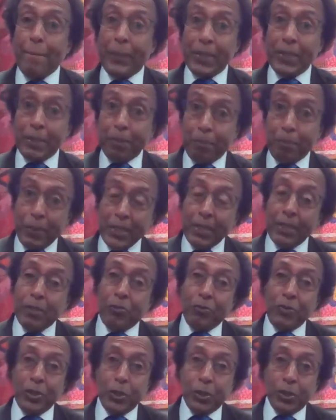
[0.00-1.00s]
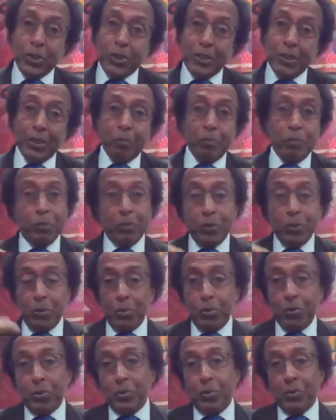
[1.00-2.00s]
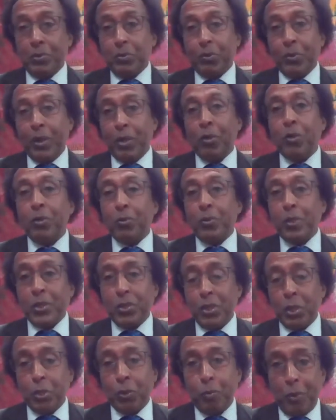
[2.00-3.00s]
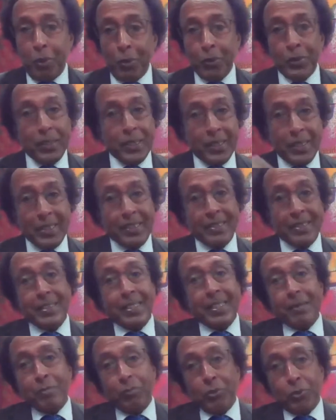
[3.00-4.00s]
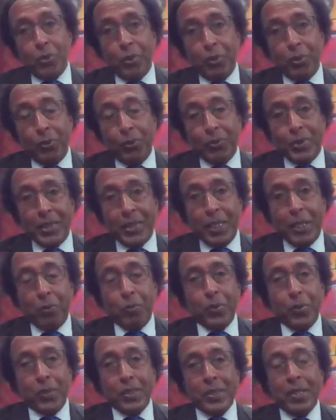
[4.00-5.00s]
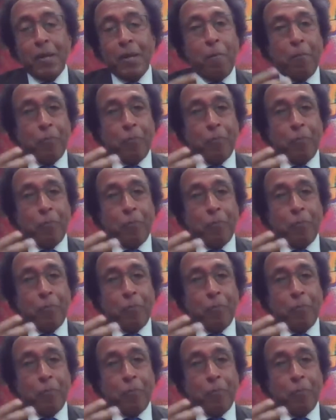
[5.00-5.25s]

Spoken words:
But the big fish, the people who were always exploiting, and I'm sorry using that word,